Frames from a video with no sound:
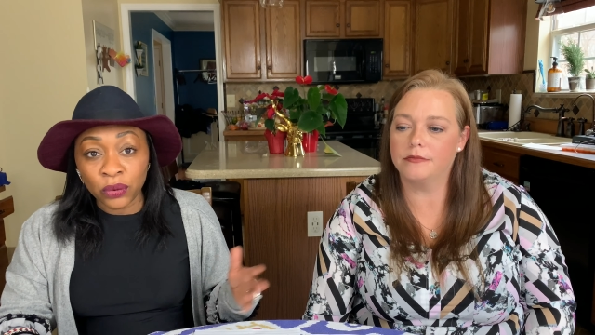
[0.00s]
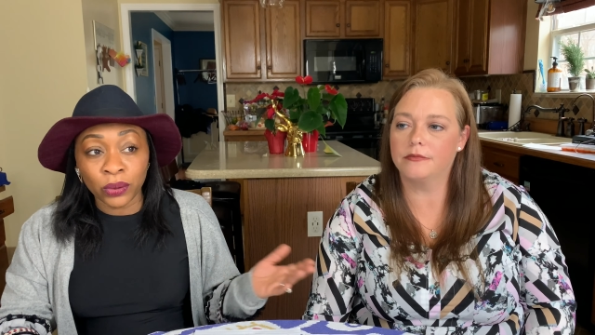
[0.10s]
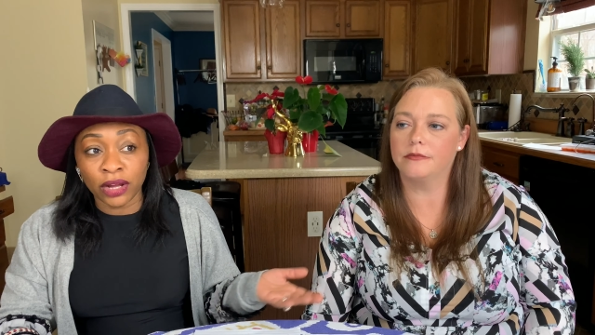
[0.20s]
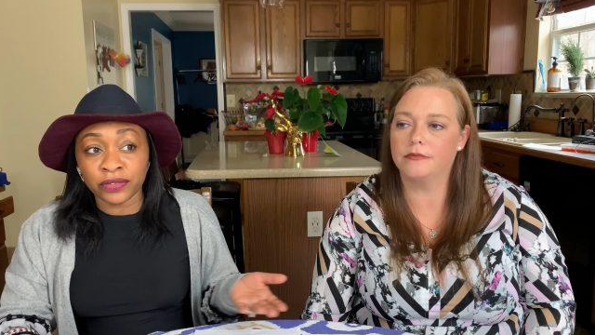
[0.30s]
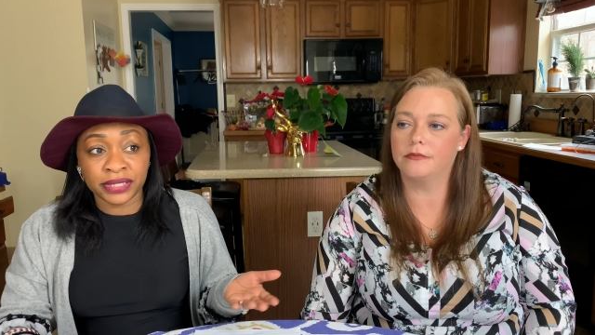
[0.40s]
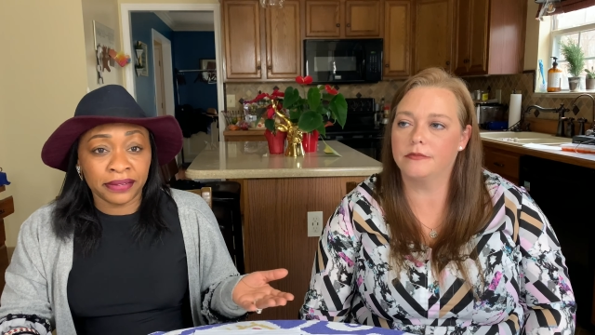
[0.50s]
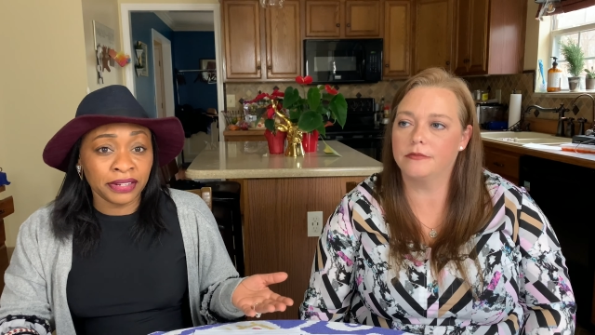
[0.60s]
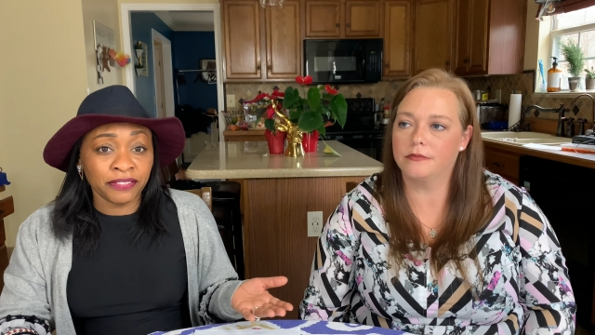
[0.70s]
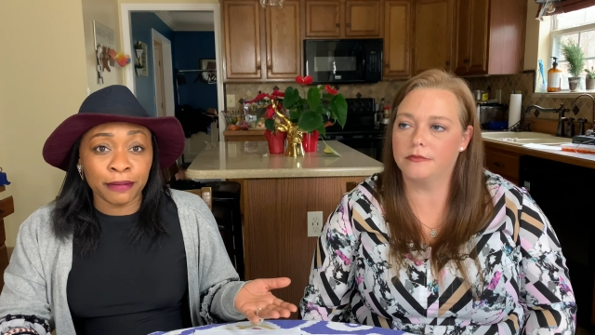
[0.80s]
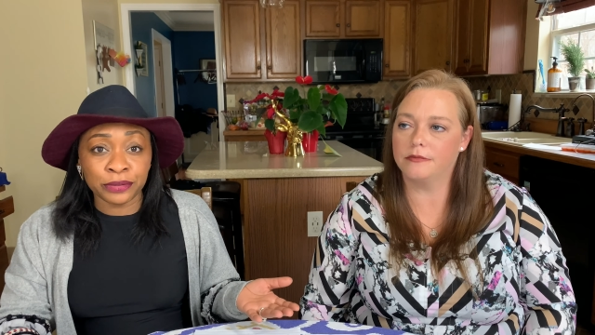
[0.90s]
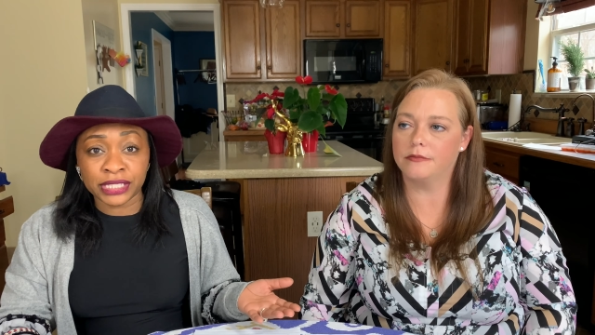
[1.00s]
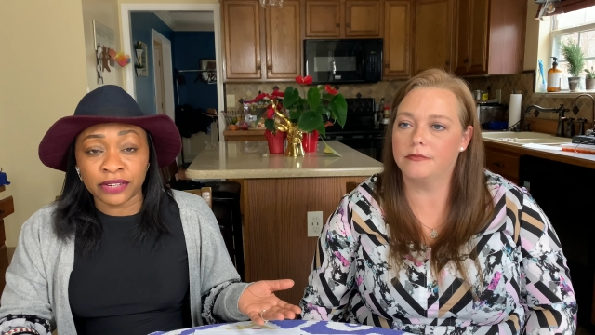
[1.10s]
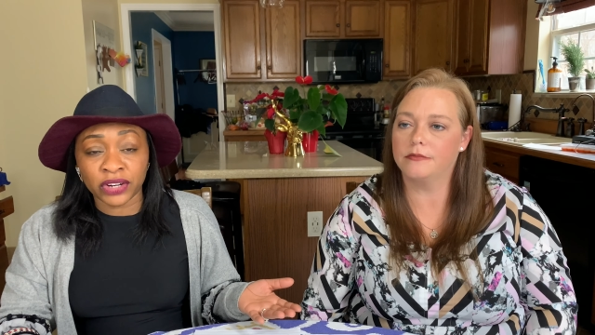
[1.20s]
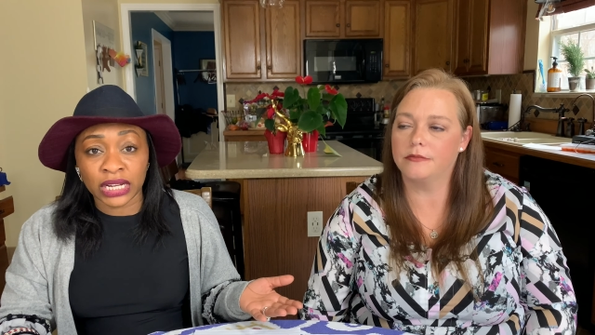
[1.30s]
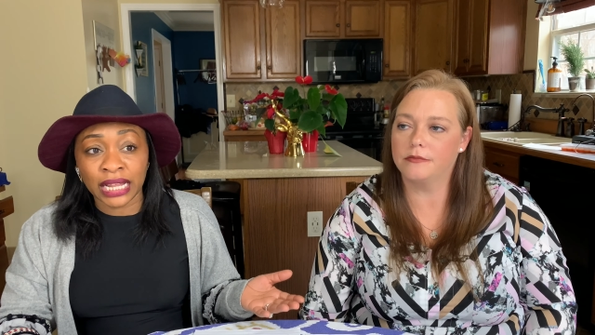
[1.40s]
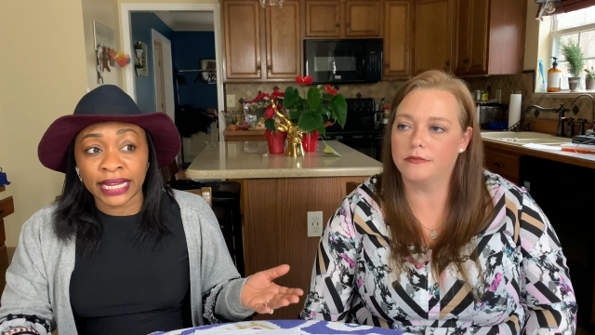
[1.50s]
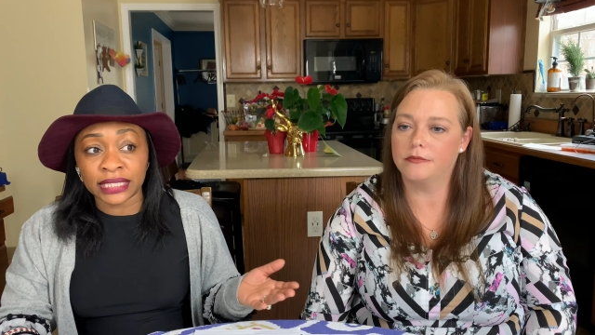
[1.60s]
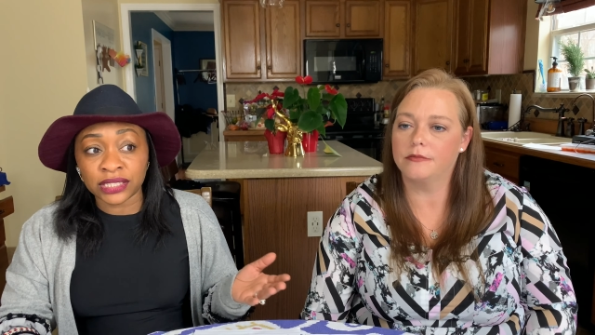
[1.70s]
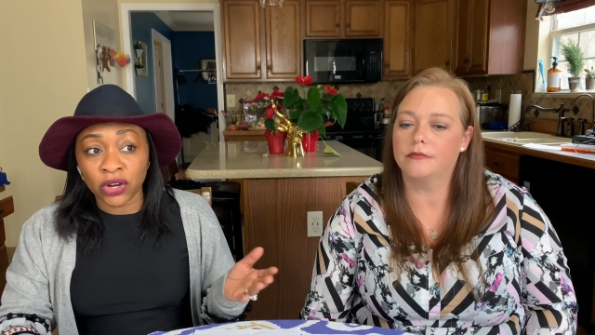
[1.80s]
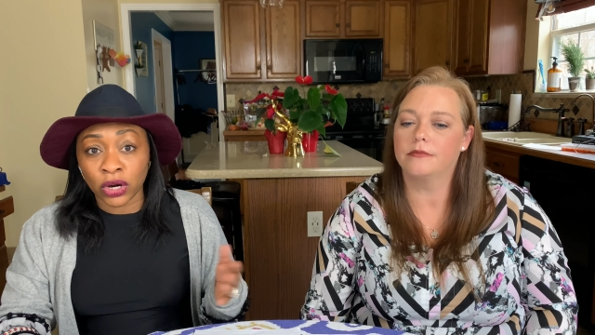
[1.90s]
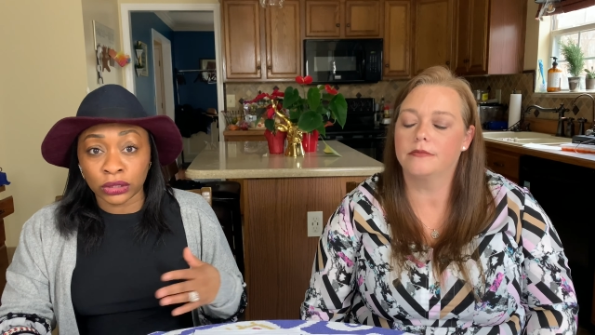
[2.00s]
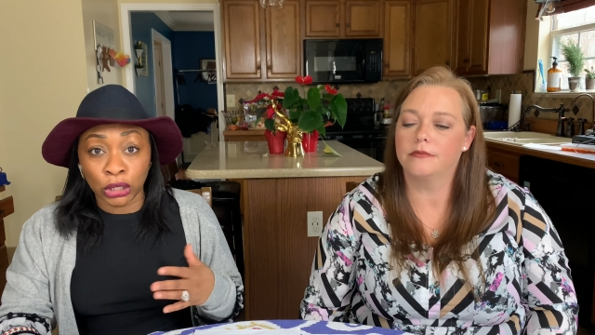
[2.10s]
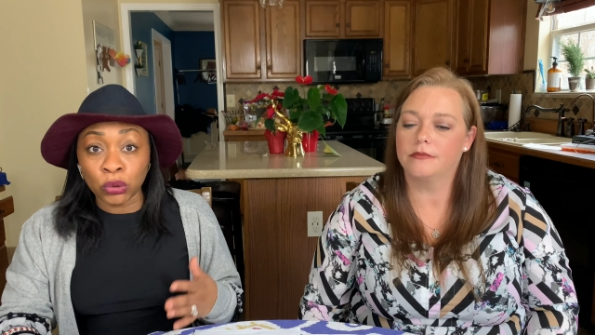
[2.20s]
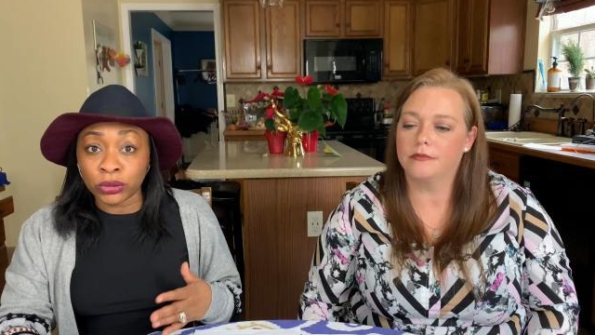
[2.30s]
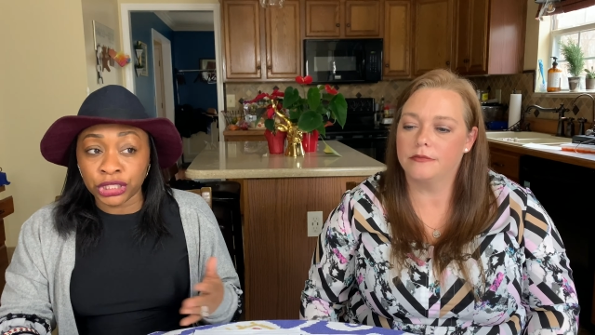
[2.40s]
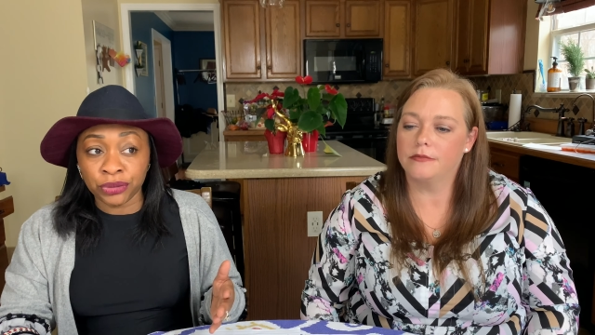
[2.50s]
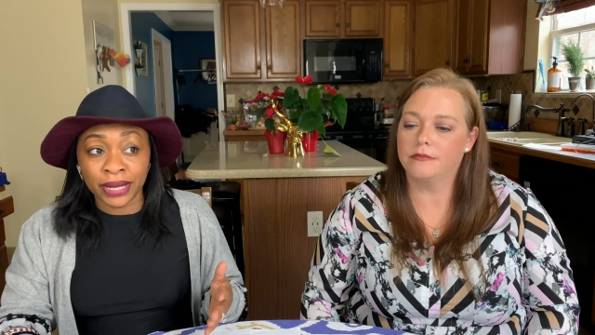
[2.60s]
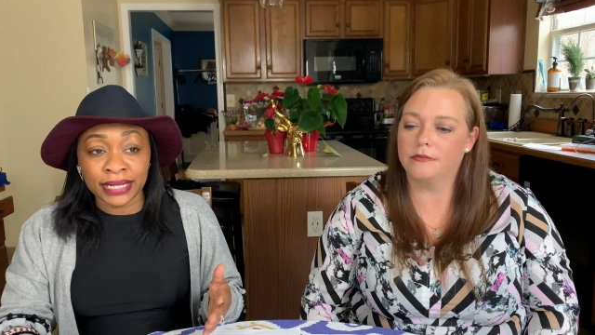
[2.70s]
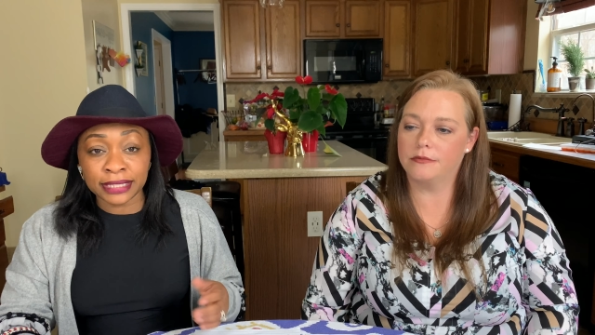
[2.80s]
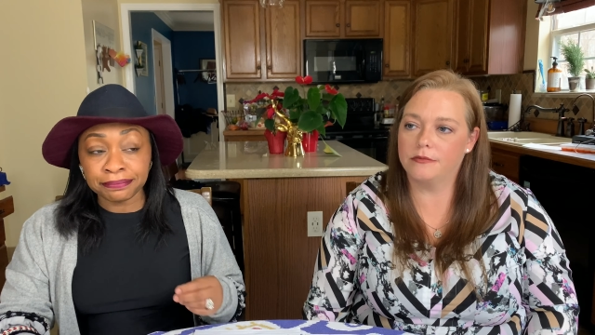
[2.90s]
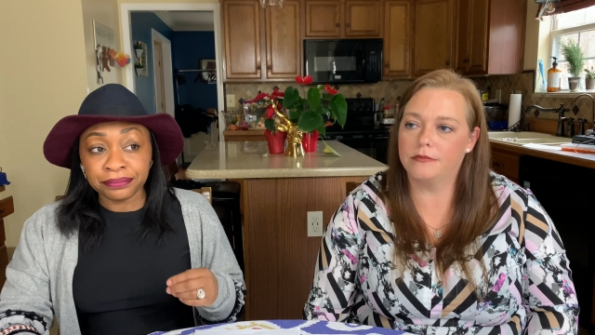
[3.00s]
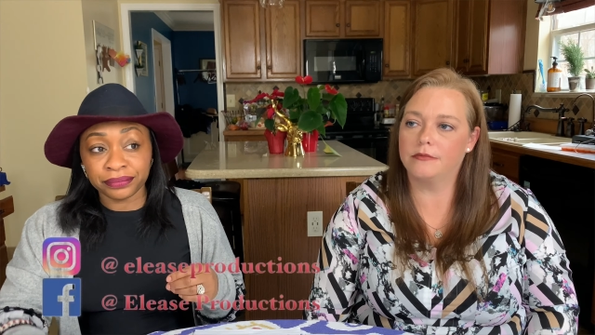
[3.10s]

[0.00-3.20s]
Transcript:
Speaker 1: Well, over 75% of our clients aren't local to us.